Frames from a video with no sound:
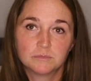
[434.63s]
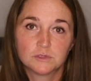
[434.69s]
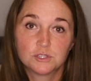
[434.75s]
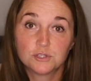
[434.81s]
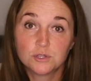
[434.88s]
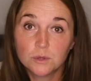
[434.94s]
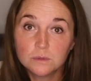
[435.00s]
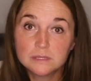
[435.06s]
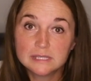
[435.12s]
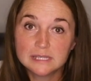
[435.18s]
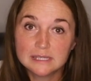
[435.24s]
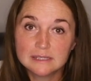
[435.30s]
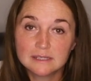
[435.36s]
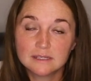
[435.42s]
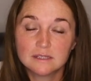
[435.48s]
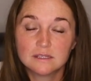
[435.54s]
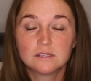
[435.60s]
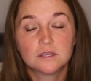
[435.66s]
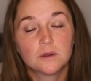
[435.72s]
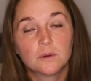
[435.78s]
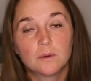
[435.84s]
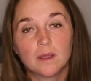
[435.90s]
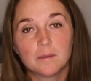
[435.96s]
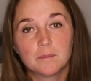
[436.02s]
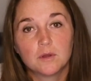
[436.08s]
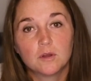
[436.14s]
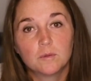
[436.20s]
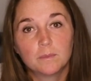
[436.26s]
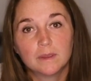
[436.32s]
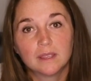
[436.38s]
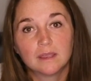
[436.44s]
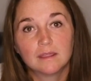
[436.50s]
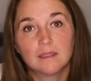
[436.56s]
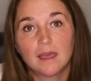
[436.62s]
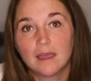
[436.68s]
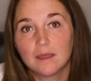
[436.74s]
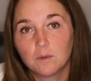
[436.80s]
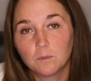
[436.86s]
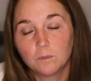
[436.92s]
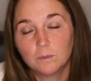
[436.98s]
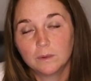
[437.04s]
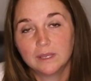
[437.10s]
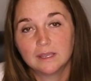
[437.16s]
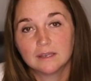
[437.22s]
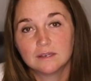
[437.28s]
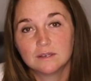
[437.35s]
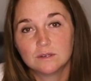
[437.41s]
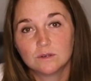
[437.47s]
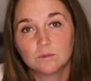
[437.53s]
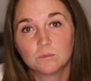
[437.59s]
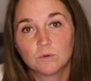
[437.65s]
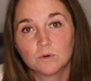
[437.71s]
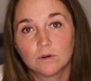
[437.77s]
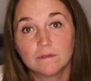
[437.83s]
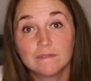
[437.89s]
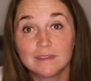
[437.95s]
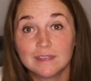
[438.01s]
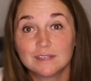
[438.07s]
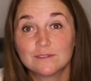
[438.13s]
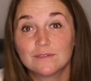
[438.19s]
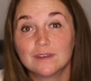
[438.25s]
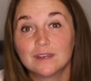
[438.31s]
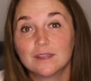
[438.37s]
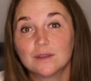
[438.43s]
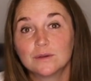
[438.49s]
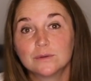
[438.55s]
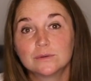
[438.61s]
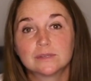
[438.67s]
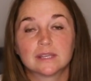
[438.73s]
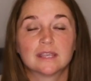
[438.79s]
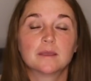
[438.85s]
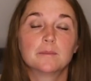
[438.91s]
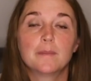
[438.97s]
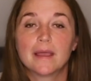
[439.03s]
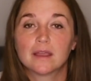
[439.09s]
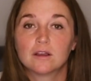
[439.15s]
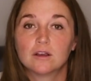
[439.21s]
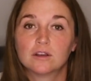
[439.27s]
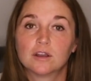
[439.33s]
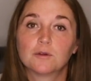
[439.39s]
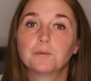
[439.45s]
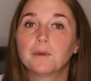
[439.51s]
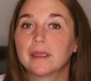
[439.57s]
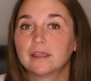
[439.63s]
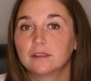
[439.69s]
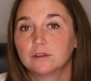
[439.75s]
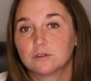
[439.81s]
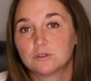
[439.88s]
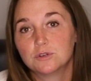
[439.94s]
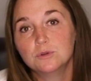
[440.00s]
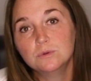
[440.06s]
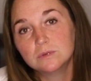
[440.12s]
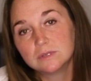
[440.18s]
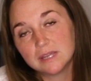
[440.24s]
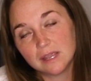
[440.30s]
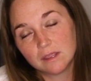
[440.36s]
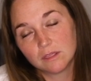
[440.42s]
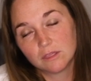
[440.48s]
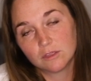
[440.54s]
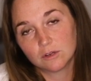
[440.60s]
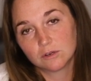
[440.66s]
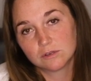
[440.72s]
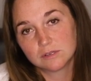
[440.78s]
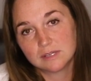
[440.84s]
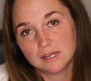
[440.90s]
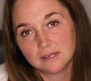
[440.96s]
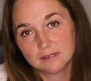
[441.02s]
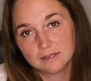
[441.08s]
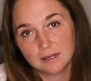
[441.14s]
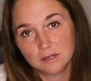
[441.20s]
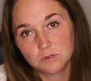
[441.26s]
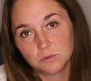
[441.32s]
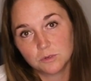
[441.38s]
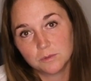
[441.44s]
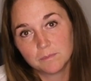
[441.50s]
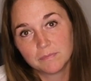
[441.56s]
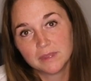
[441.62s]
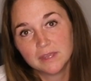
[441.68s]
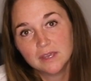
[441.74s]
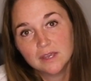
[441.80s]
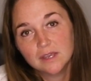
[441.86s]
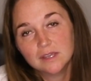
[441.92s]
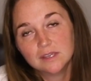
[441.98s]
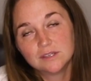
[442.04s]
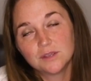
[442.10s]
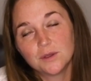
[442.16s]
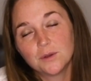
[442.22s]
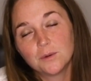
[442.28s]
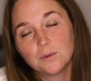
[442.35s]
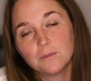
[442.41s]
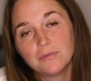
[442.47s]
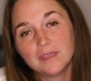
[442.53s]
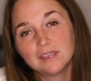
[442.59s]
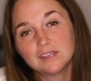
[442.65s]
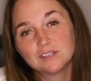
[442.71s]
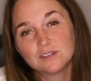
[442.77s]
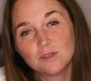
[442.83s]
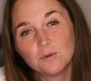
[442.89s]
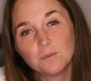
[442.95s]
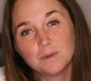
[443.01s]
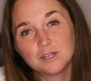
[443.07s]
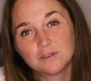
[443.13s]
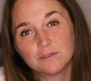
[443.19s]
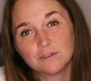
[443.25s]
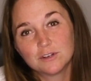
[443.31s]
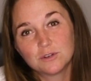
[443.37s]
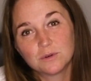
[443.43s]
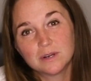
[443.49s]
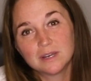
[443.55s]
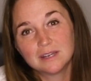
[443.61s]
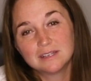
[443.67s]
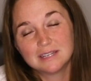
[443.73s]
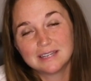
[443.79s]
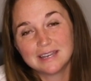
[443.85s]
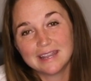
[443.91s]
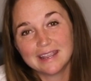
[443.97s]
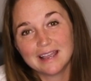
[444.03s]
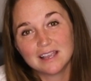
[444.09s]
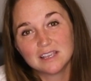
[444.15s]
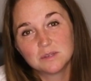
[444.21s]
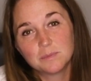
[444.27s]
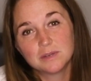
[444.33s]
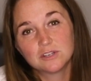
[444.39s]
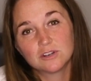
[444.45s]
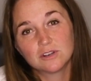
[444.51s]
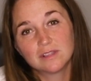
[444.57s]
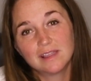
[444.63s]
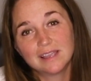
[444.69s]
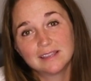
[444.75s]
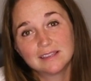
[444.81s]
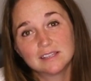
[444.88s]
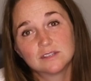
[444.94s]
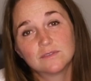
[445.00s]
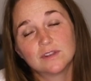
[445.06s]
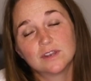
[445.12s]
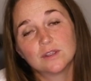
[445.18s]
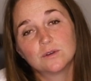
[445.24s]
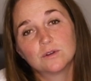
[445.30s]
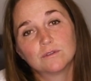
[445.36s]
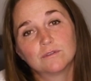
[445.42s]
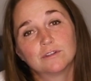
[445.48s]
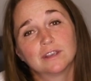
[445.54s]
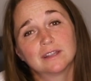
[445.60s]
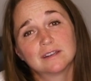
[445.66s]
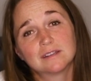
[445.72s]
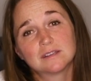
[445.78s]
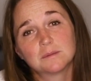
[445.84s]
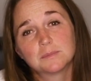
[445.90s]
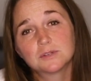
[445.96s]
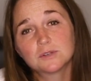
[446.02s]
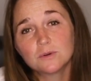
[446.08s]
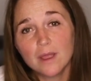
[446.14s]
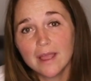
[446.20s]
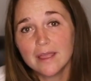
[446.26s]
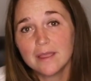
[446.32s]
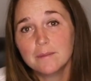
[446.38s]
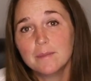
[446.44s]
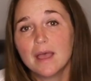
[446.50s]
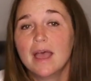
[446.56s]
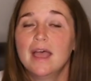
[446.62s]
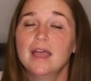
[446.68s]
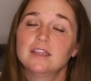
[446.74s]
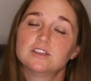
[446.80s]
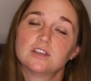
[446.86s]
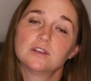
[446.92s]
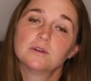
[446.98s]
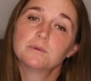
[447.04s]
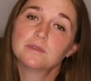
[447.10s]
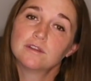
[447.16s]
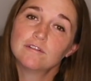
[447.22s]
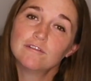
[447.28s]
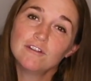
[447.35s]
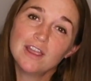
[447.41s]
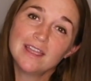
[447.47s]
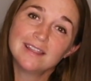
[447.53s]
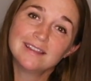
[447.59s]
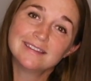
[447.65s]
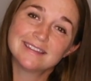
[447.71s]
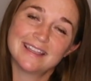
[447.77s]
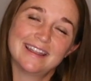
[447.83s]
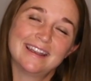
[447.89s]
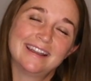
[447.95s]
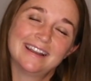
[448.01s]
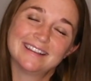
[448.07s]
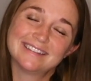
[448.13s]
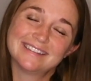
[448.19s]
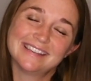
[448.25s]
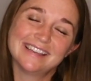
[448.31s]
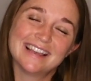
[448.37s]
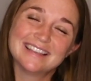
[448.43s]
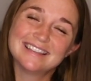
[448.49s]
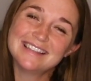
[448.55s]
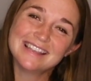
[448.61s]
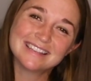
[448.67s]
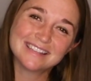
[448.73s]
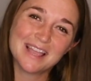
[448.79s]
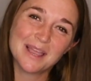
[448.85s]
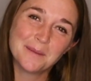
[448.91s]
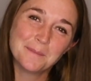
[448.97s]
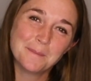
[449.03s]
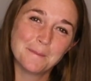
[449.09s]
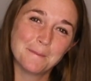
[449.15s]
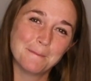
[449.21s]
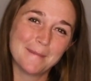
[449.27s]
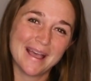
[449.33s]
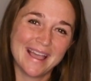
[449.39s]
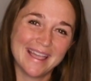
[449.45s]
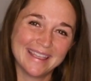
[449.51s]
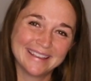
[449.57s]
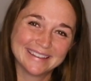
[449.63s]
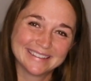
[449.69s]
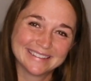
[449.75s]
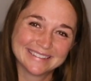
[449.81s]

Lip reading: show season, so I'm hoping that we can do more of these videos and get back on our regular Tuesday and Thursday schedule. So thanks so much for joining today, guys. Be sure and like this video. Don't forget to subscribe, share it with your friends, and I'll see you guys next time. Bye.